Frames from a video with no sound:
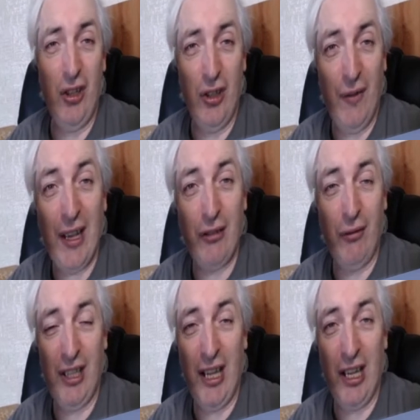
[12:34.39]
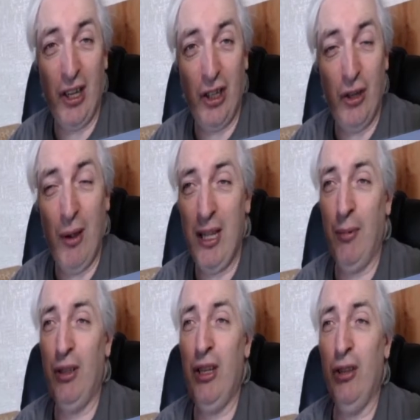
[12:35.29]
of AstraZeneca to
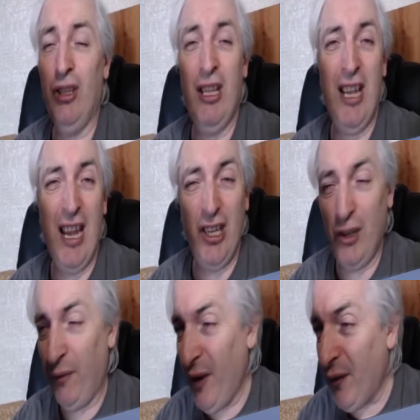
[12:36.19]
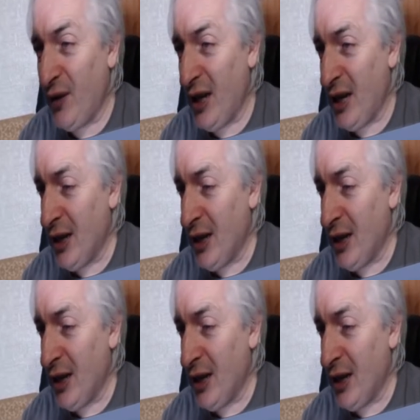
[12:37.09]
anybody under the age of 50.